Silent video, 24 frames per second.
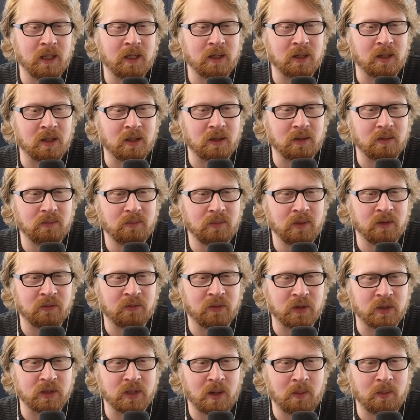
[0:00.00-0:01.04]
your
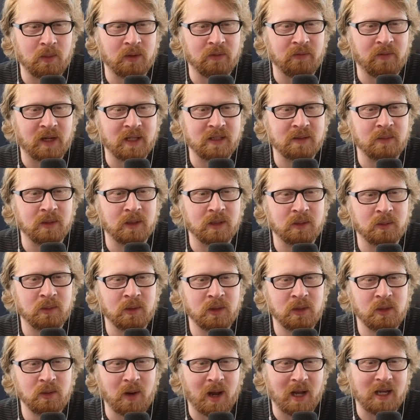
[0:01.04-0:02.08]
first couple investments. When
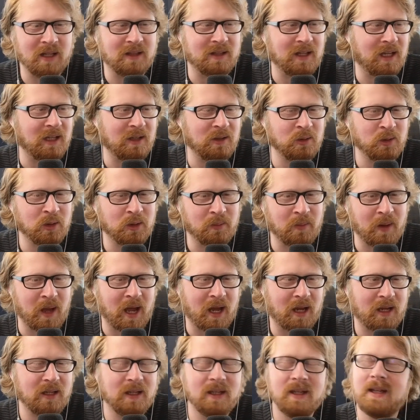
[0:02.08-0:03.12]
you do anything, you look
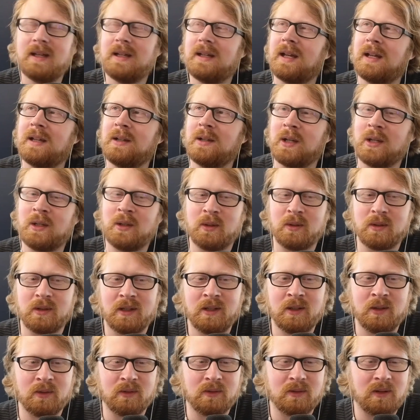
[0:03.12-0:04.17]
back and
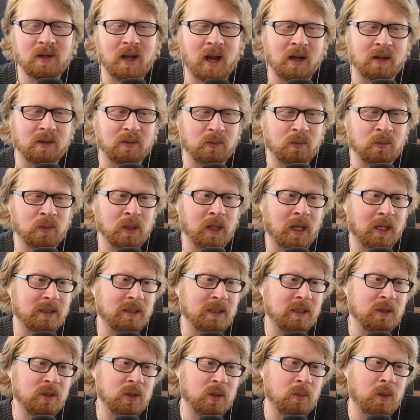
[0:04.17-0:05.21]
you kind of realize
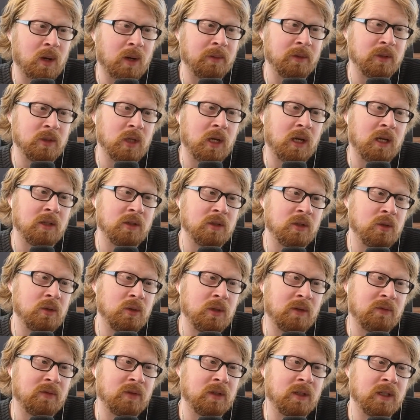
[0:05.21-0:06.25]
things you'd probably change or do
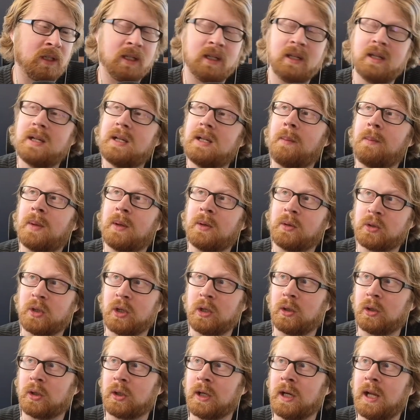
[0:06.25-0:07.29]
differently. But it was
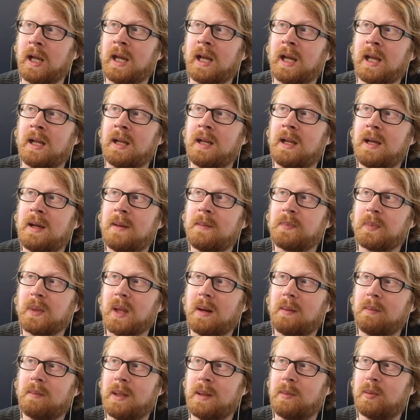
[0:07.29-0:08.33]
good learning, and
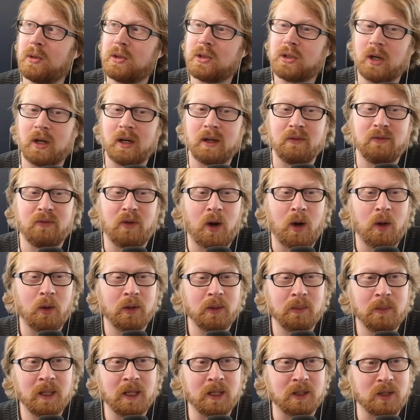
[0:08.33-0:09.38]
people just started
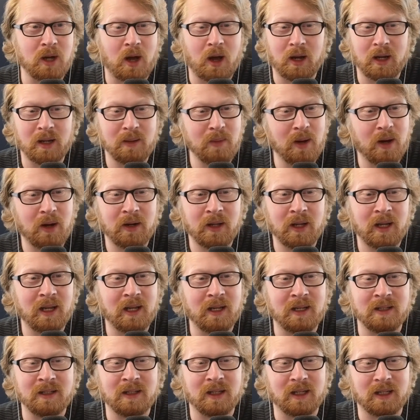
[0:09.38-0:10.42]
following me and talking about it,
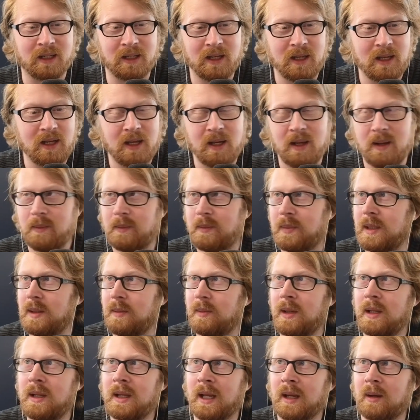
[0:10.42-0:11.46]
and like
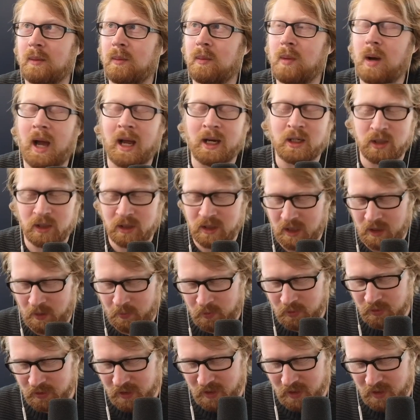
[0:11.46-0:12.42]
people, and like actually a couple of the